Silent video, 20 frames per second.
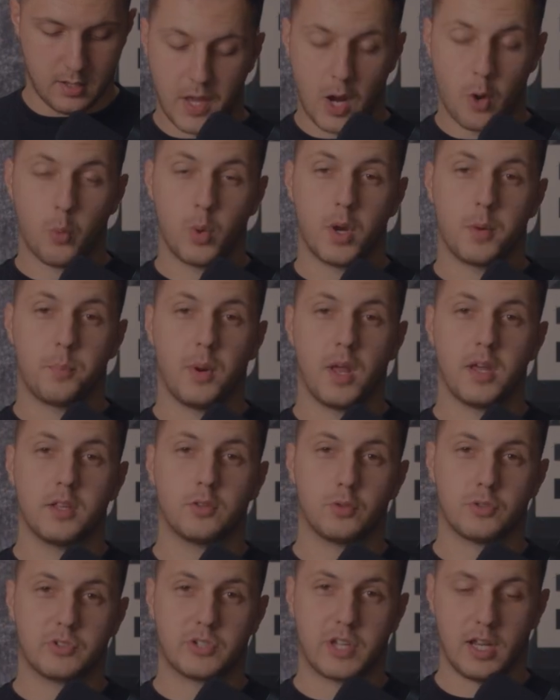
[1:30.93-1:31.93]
Now, we're
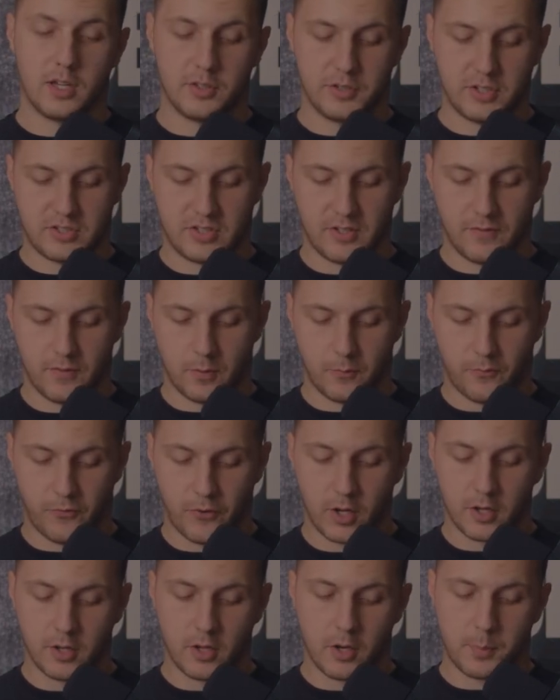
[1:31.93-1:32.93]
planning to scale this even
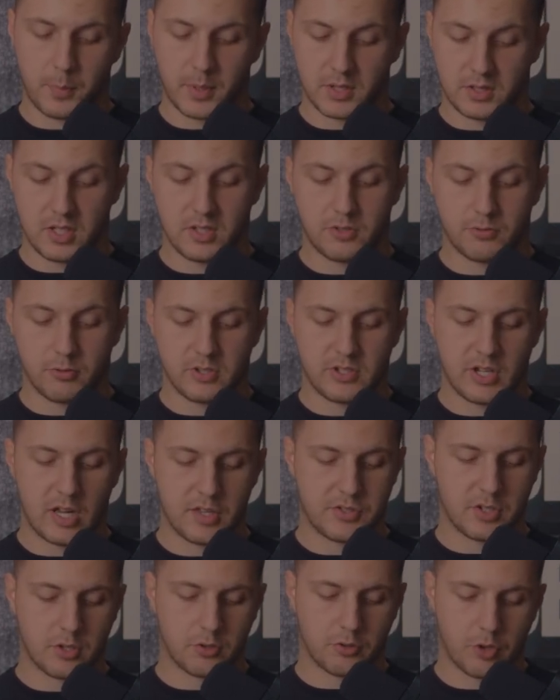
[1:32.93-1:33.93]
further, but these
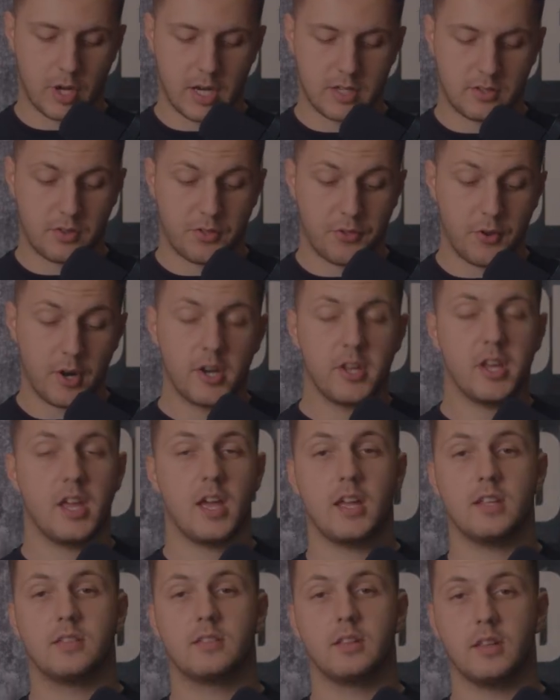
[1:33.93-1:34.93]
results are great.
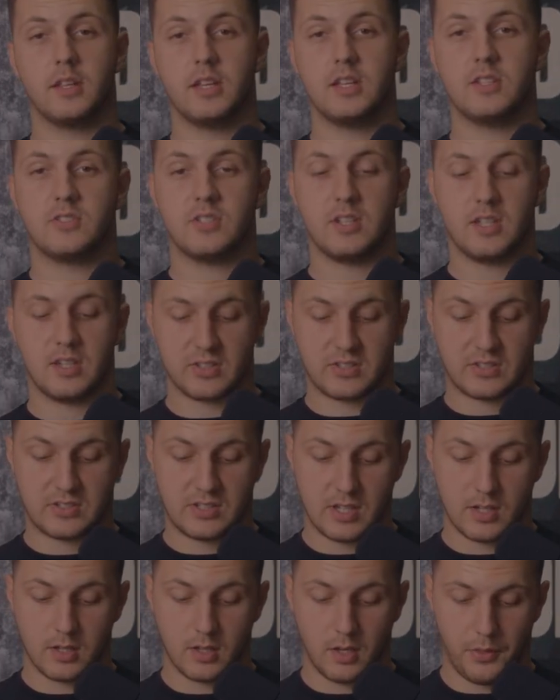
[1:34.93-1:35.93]
38 leads in a
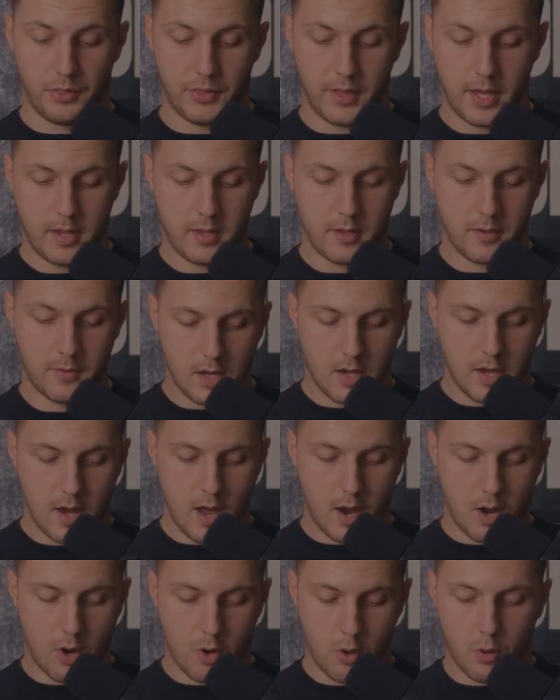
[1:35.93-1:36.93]
single day.
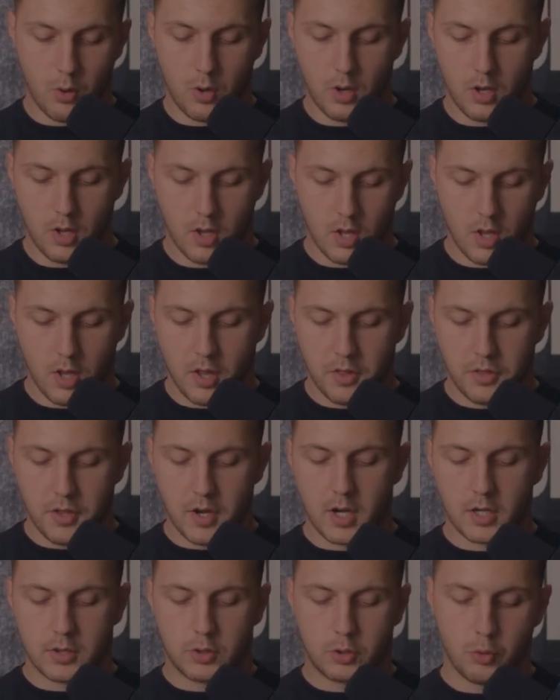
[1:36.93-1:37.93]
Now,
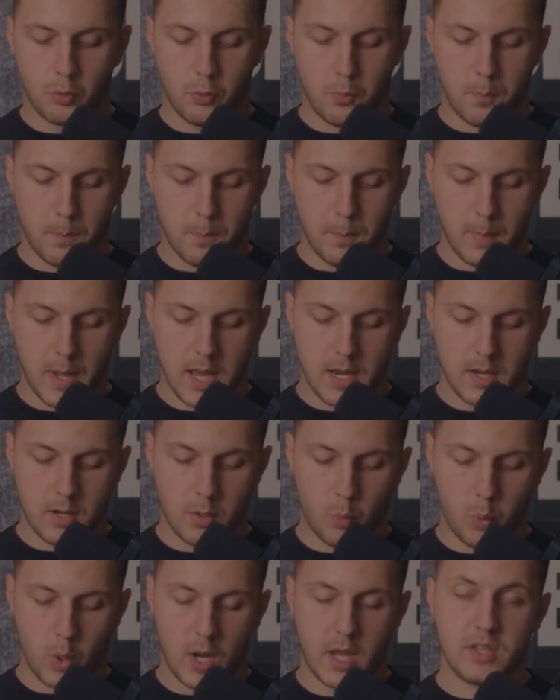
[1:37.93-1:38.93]
there are two
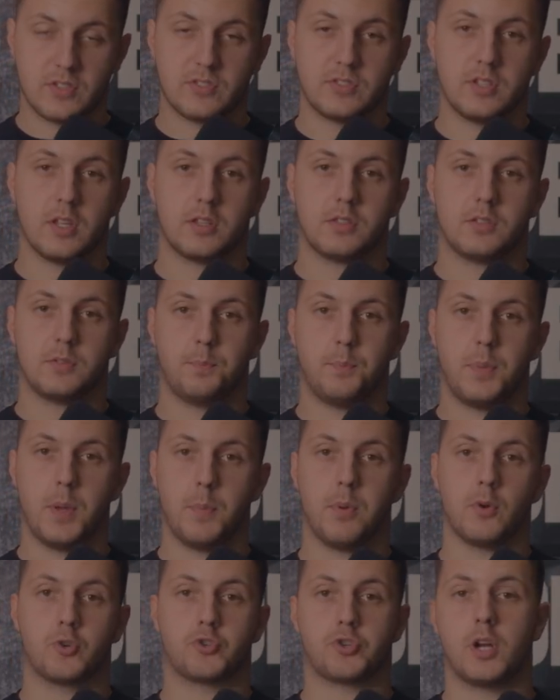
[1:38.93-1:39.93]
main ways that
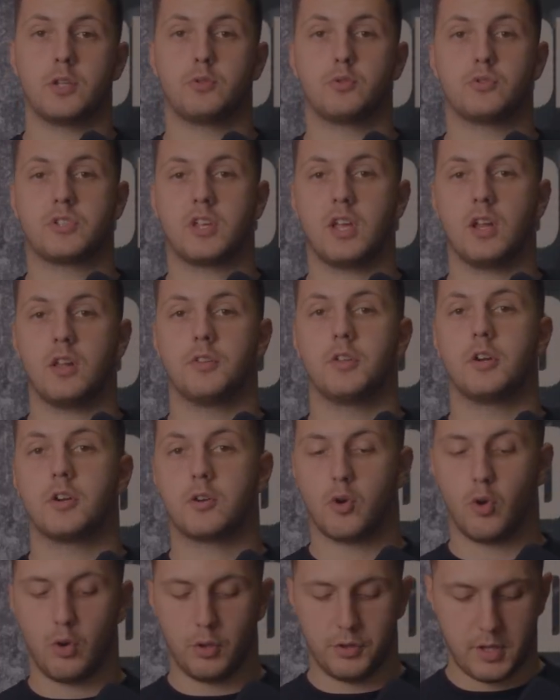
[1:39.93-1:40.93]
people try to scale their
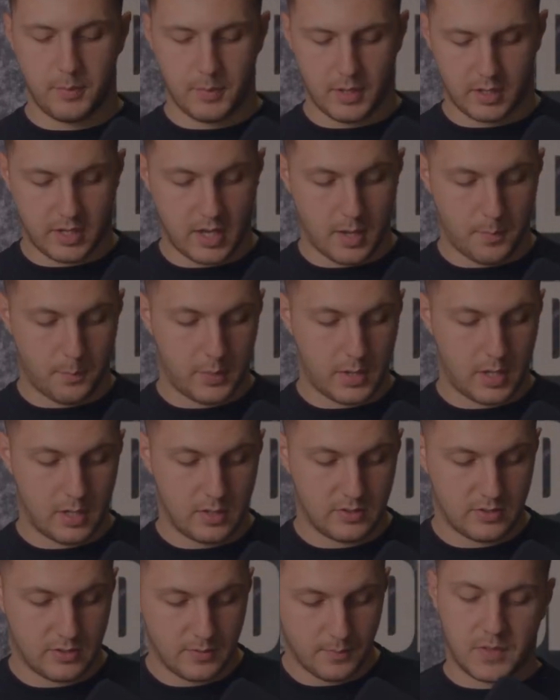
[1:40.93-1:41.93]
cold email
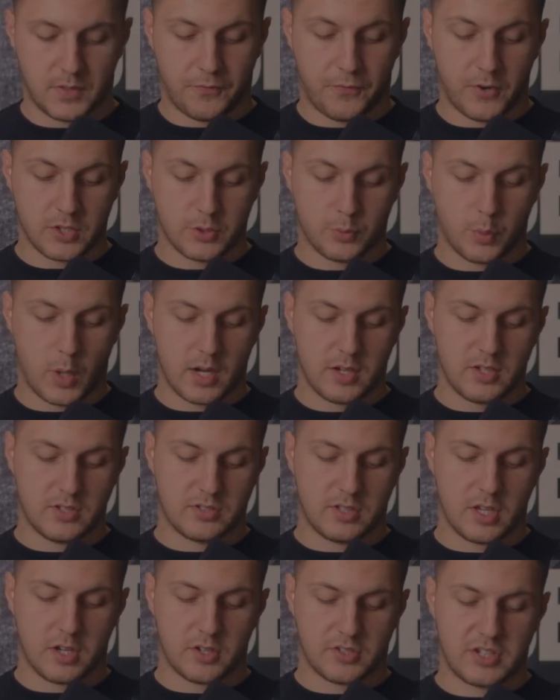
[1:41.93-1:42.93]
campaigns. The first one
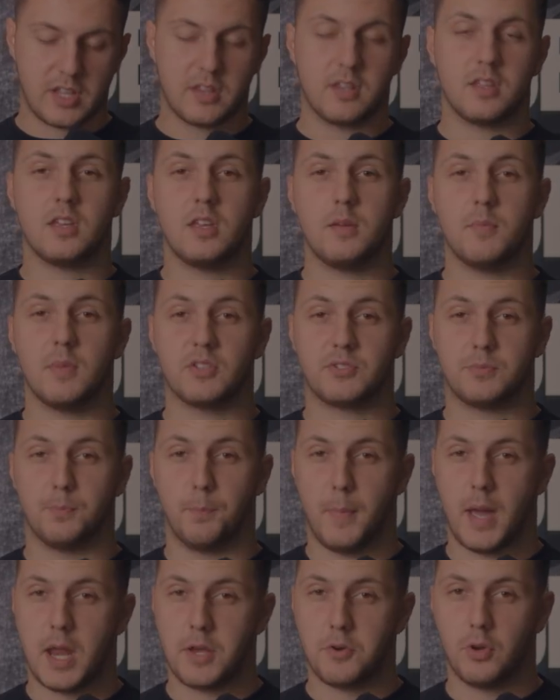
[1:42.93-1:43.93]
is they're sending emails
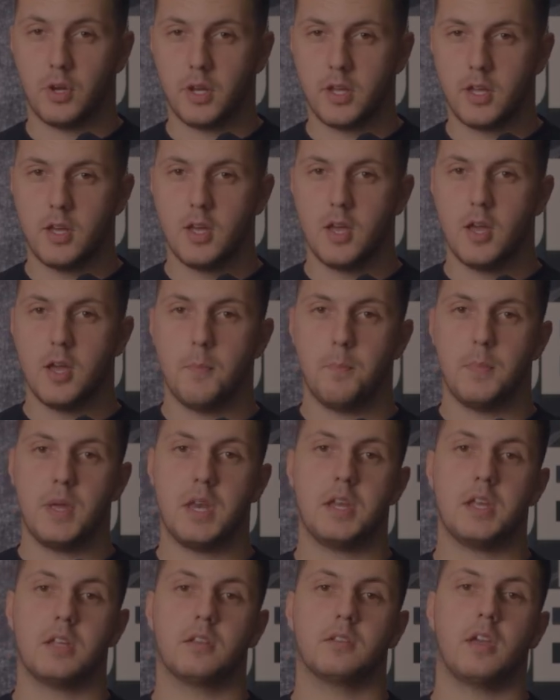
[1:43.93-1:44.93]
manually,
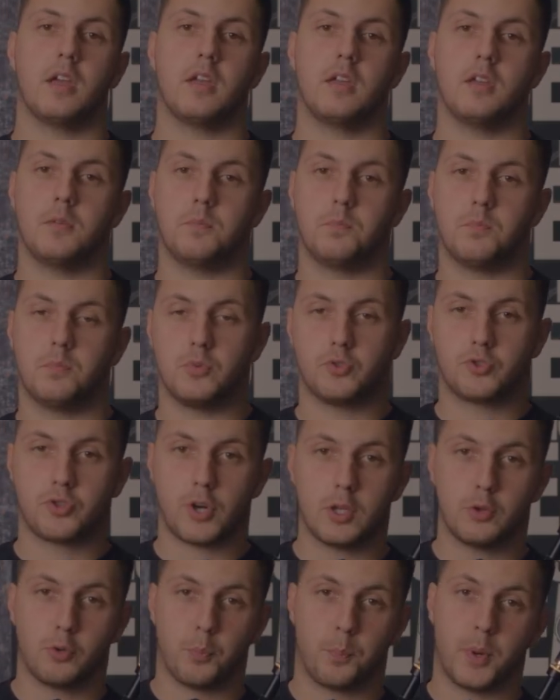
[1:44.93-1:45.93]
meaning they
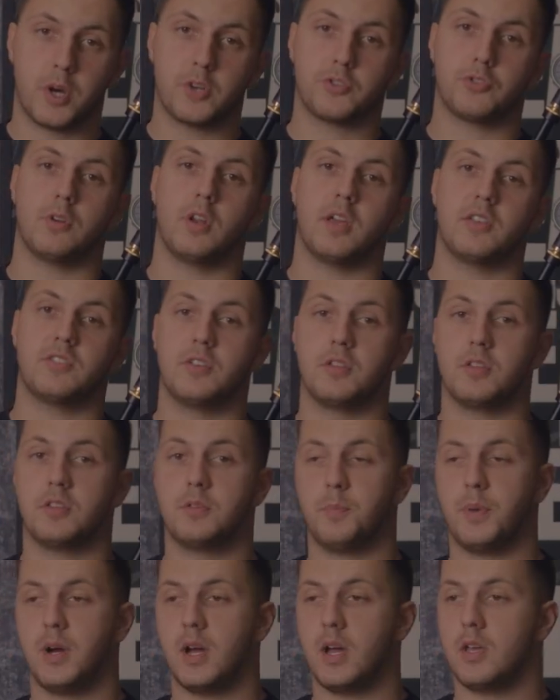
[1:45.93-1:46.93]
try to personalize
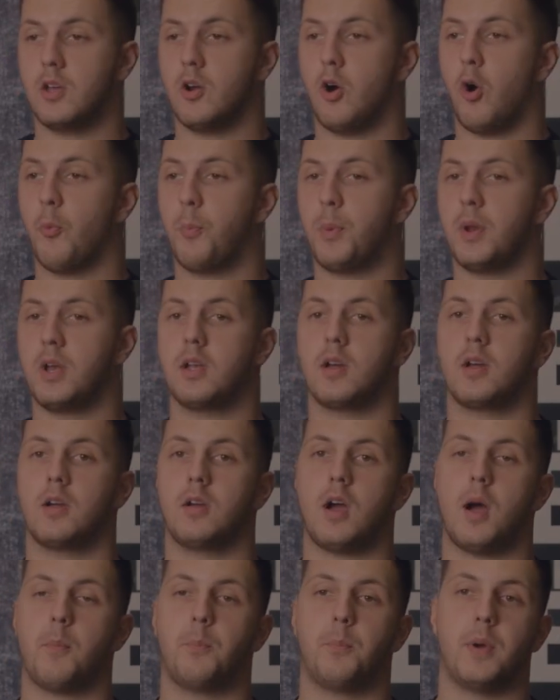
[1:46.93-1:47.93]
it by
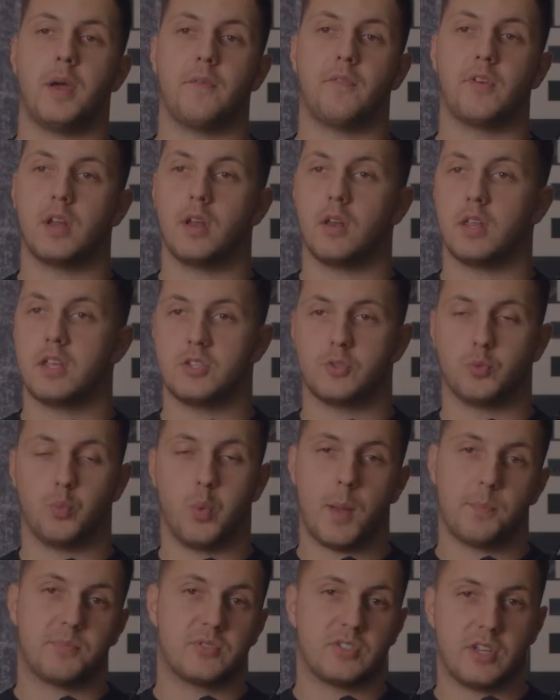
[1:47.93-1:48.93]
opening up every lead's
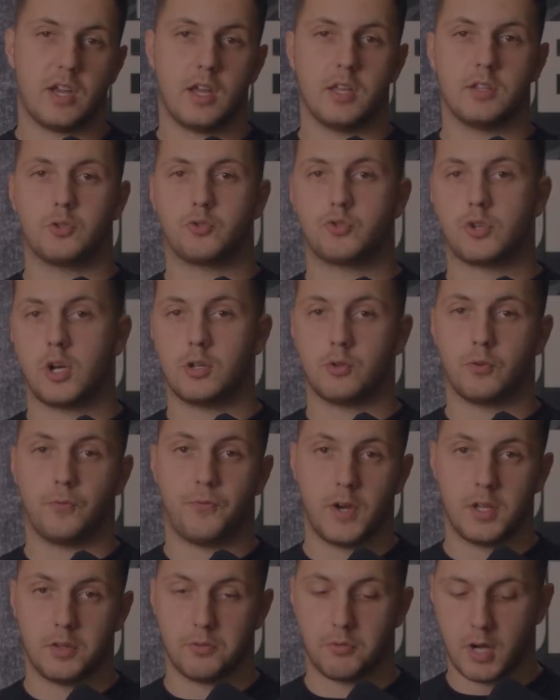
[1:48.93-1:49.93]
website, trying to
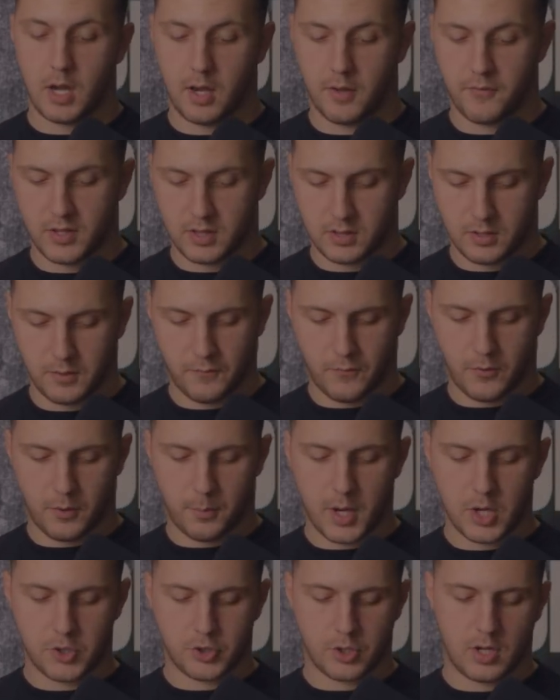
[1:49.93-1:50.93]
find relevant
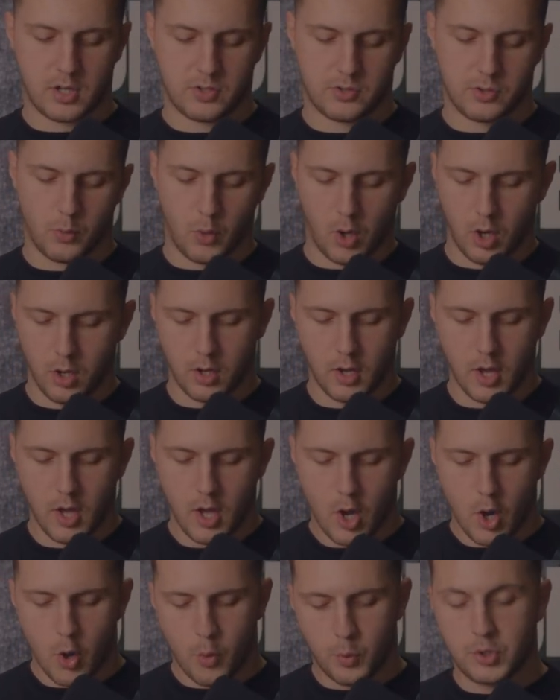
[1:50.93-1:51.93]
information and so on,
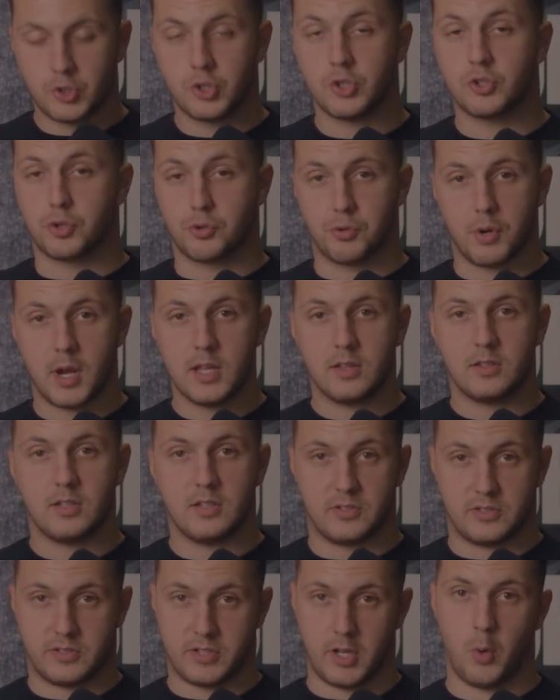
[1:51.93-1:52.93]
which is great.
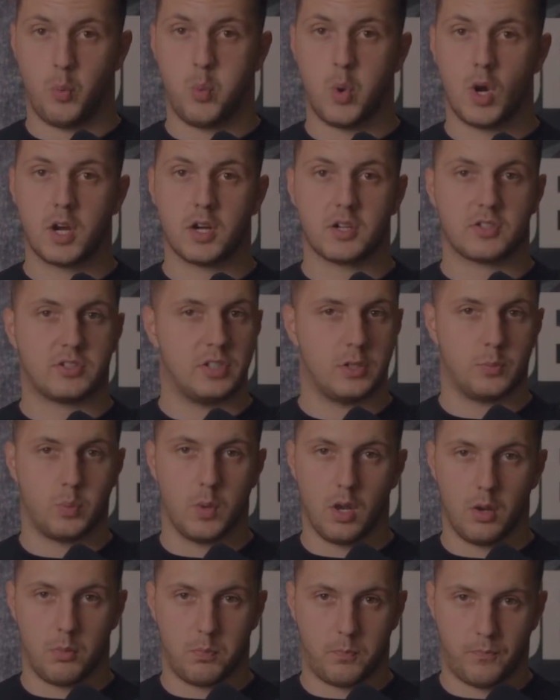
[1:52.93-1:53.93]
It still works. It
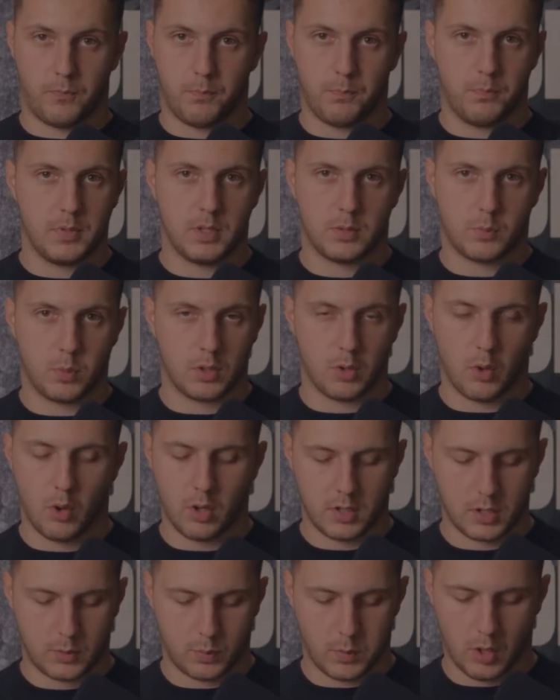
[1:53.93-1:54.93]
will
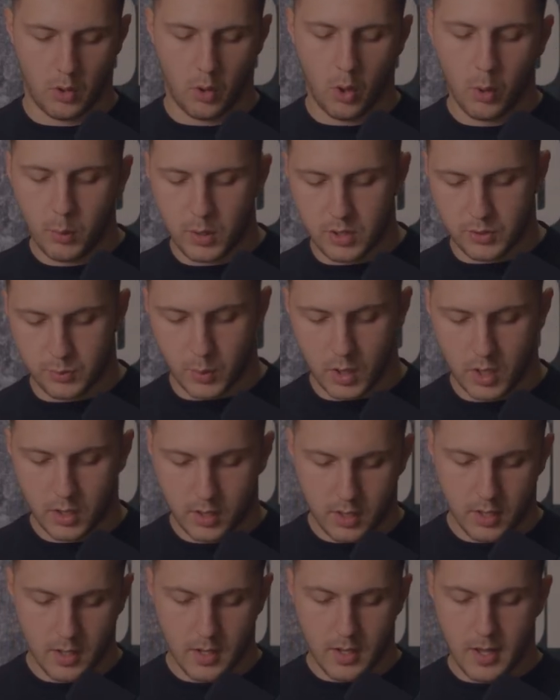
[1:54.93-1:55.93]
always
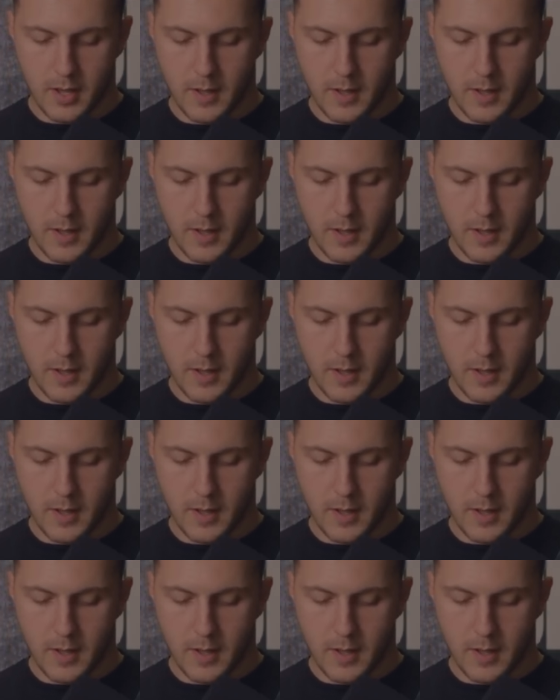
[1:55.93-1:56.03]
work.